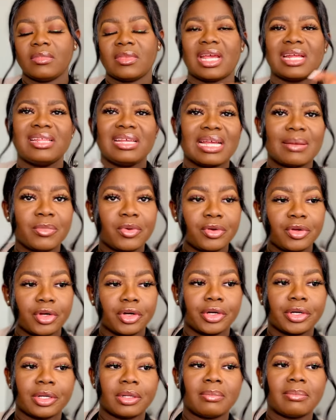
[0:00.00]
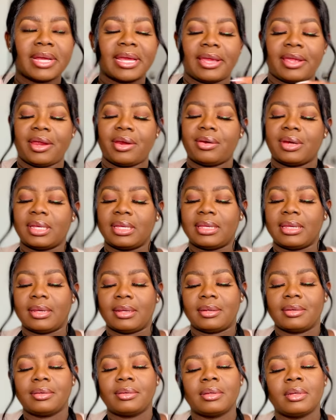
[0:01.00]
I think I'm gonna curl my hair
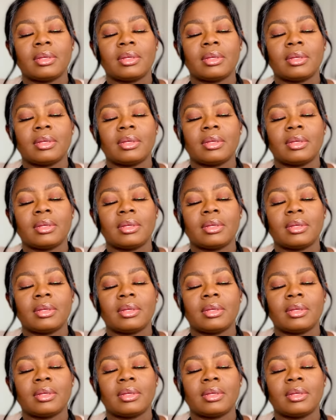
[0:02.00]
again,